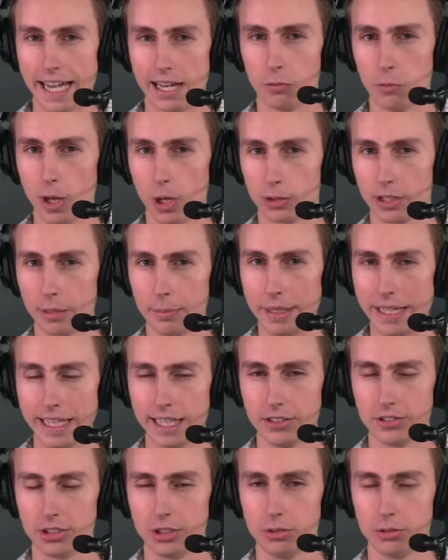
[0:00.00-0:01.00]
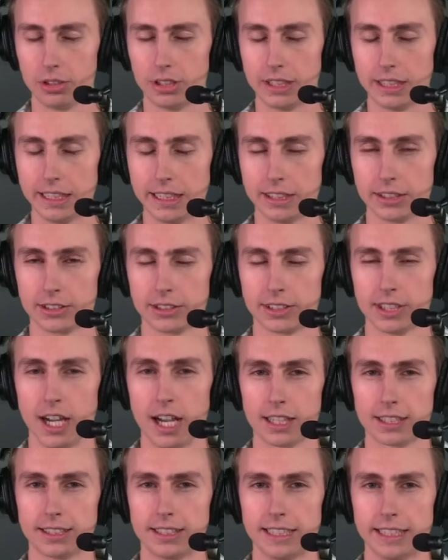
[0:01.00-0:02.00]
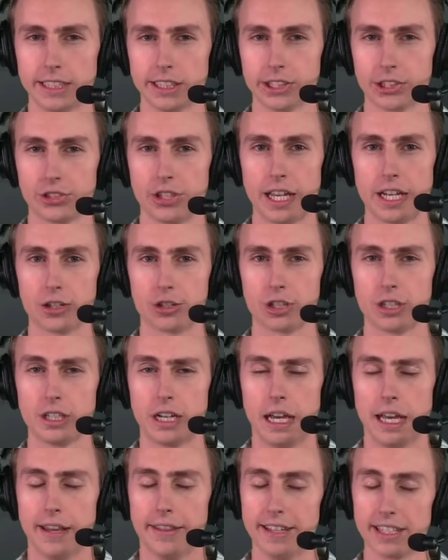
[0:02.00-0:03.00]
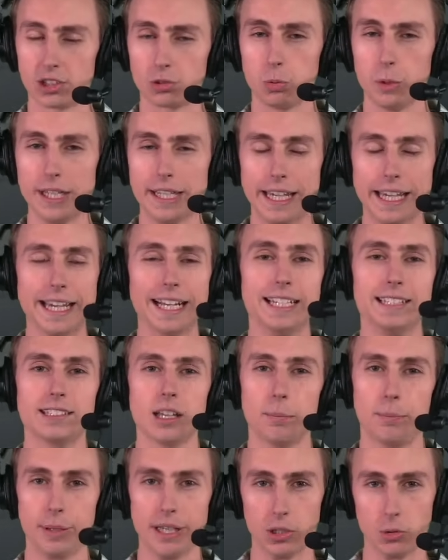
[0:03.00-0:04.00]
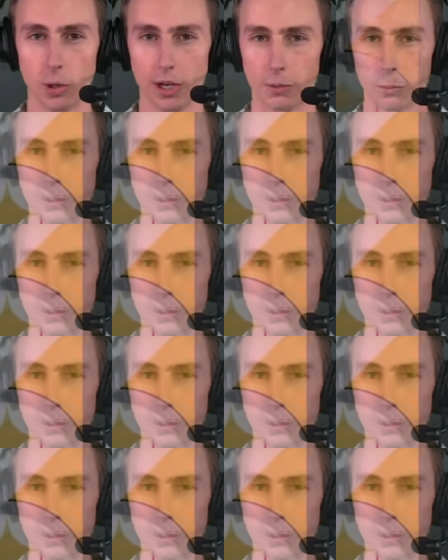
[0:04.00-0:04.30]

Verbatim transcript: And welcome into Steelers Talk. Steelers Nation, this week it is a big one.